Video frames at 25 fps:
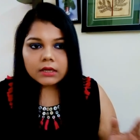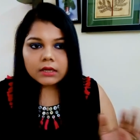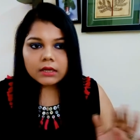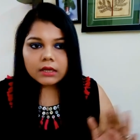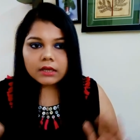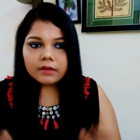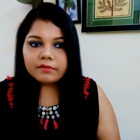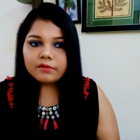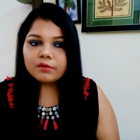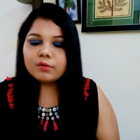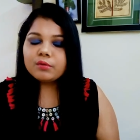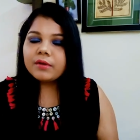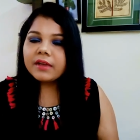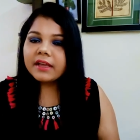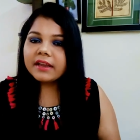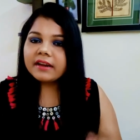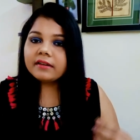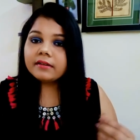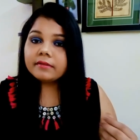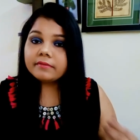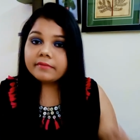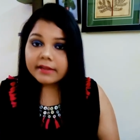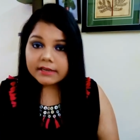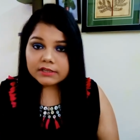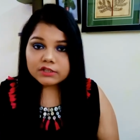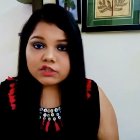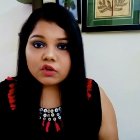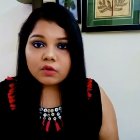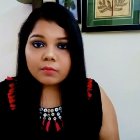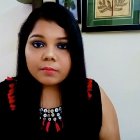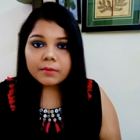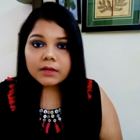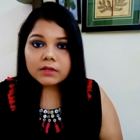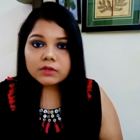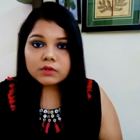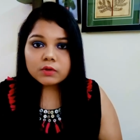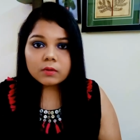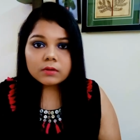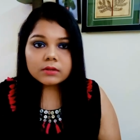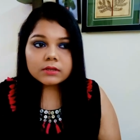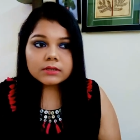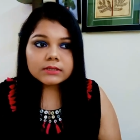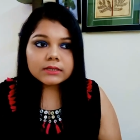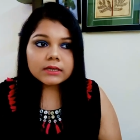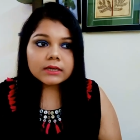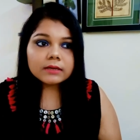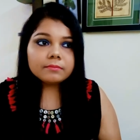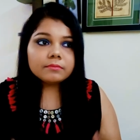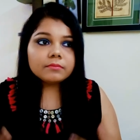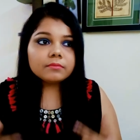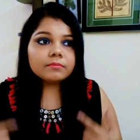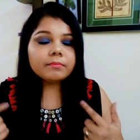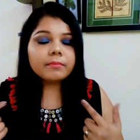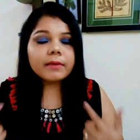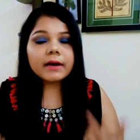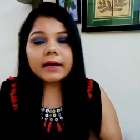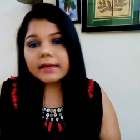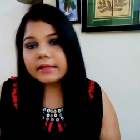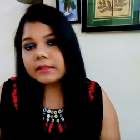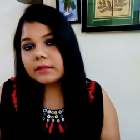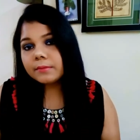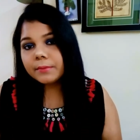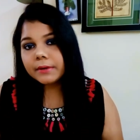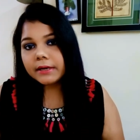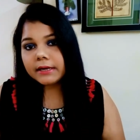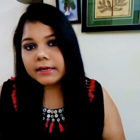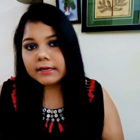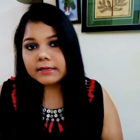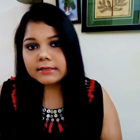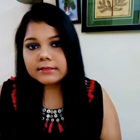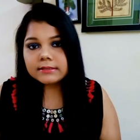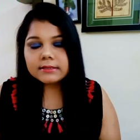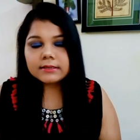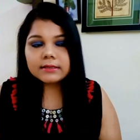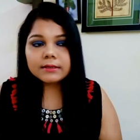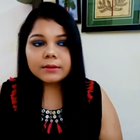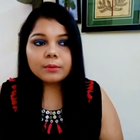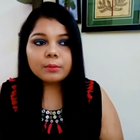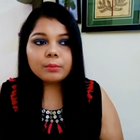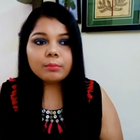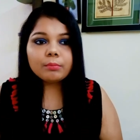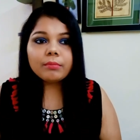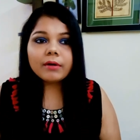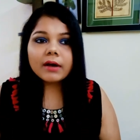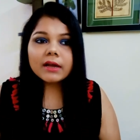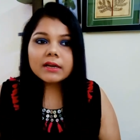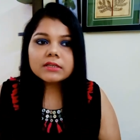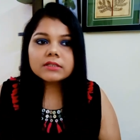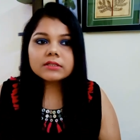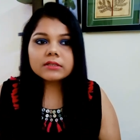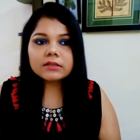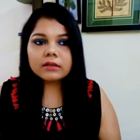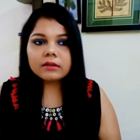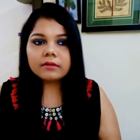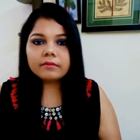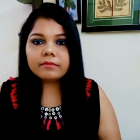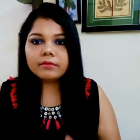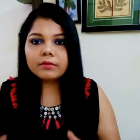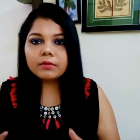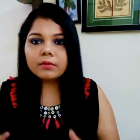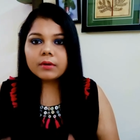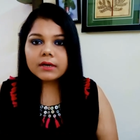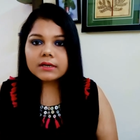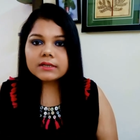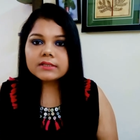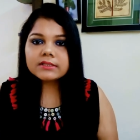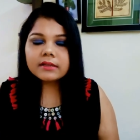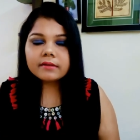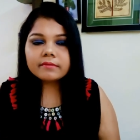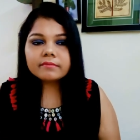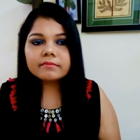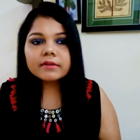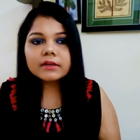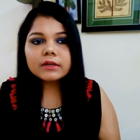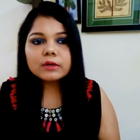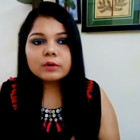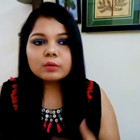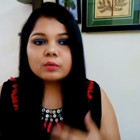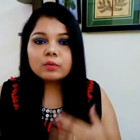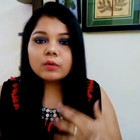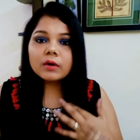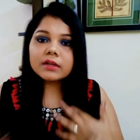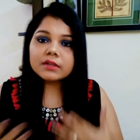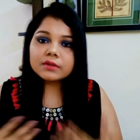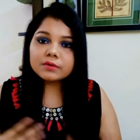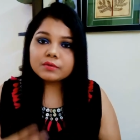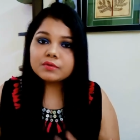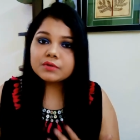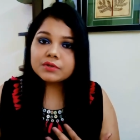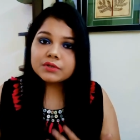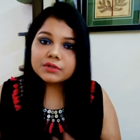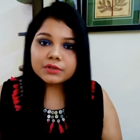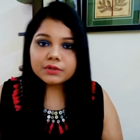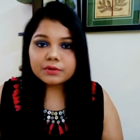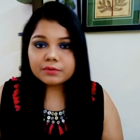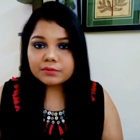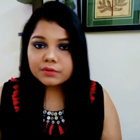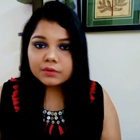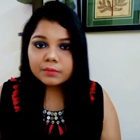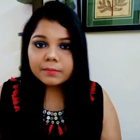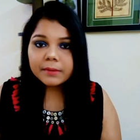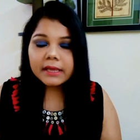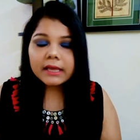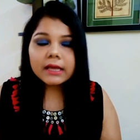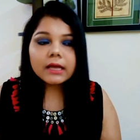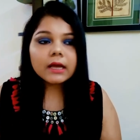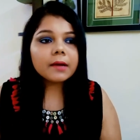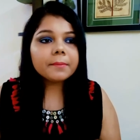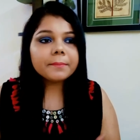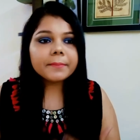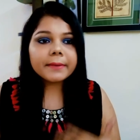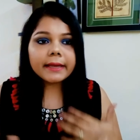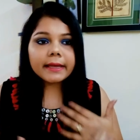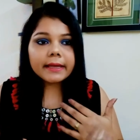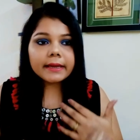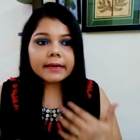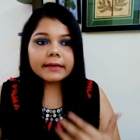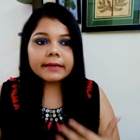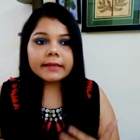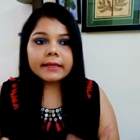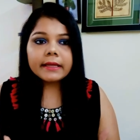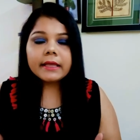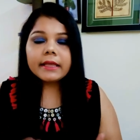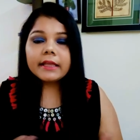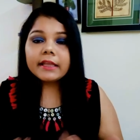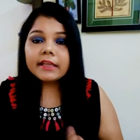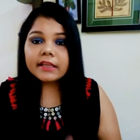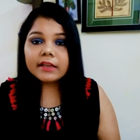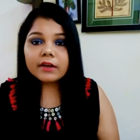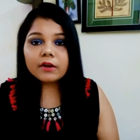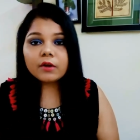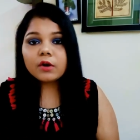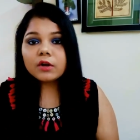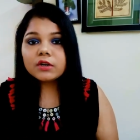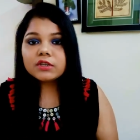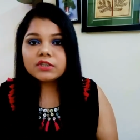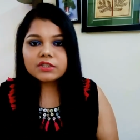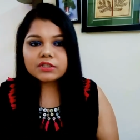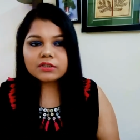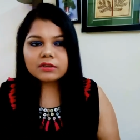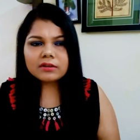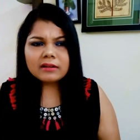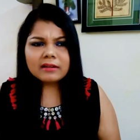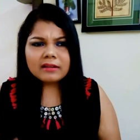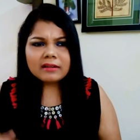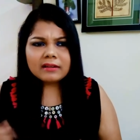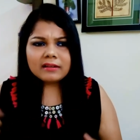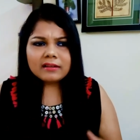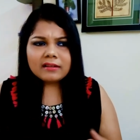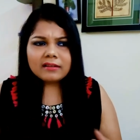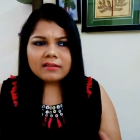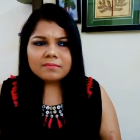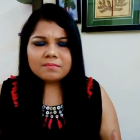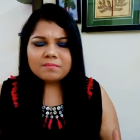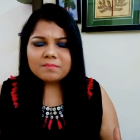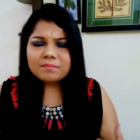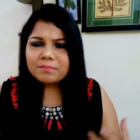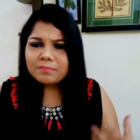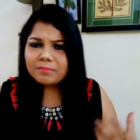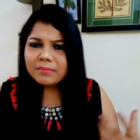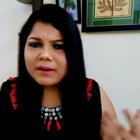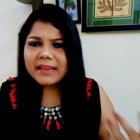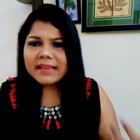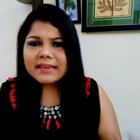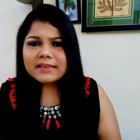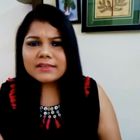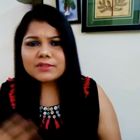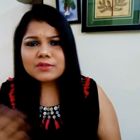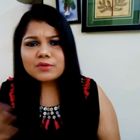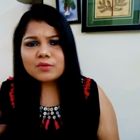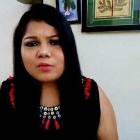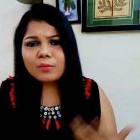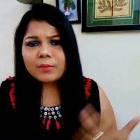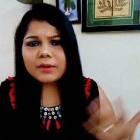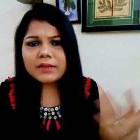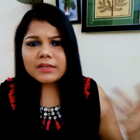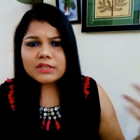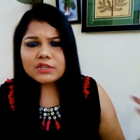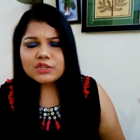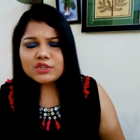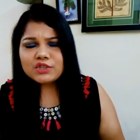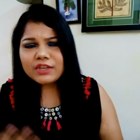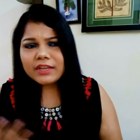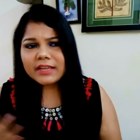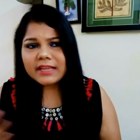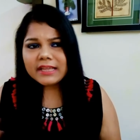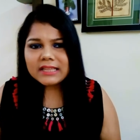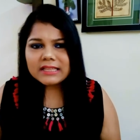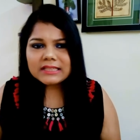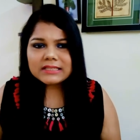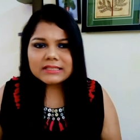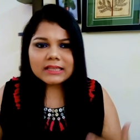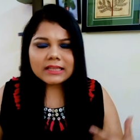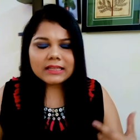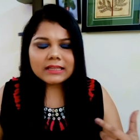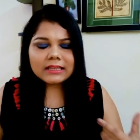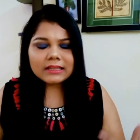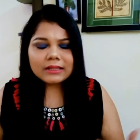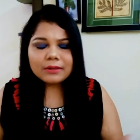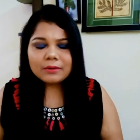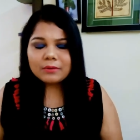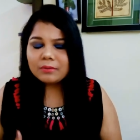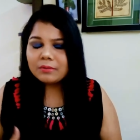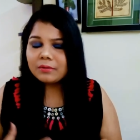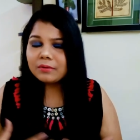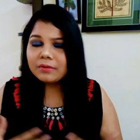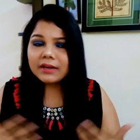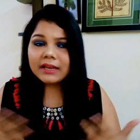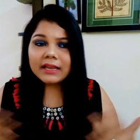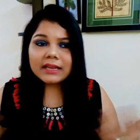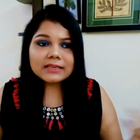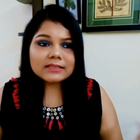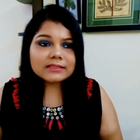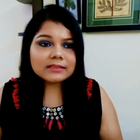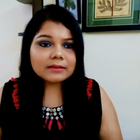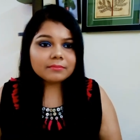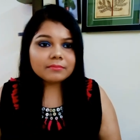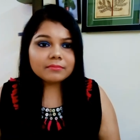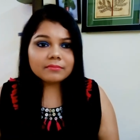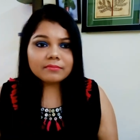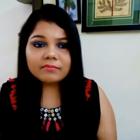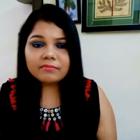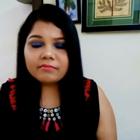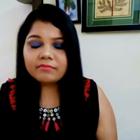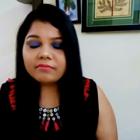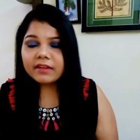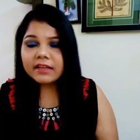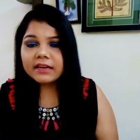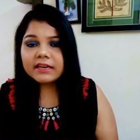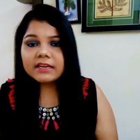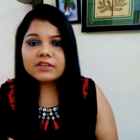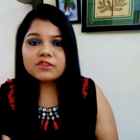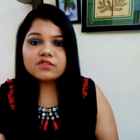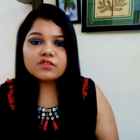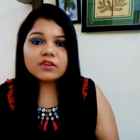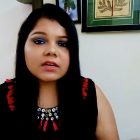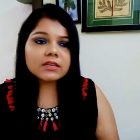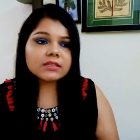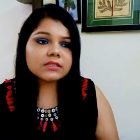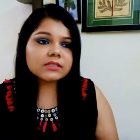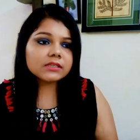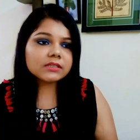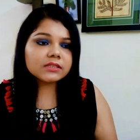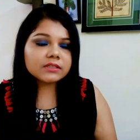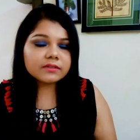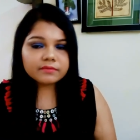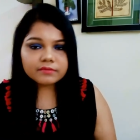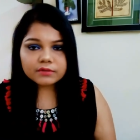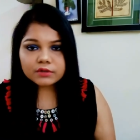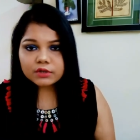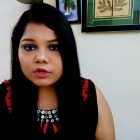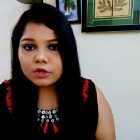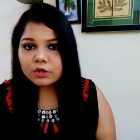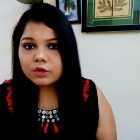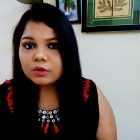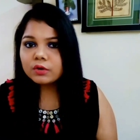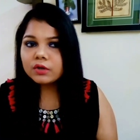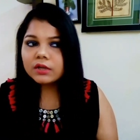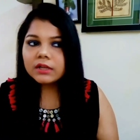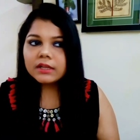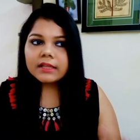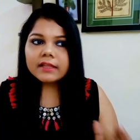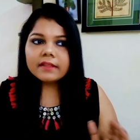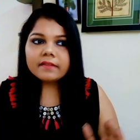If you can wet your brush all the time, buy the palette. But if you are someone who's new to makeup and cannot blend so many shades and create some very drastic different look,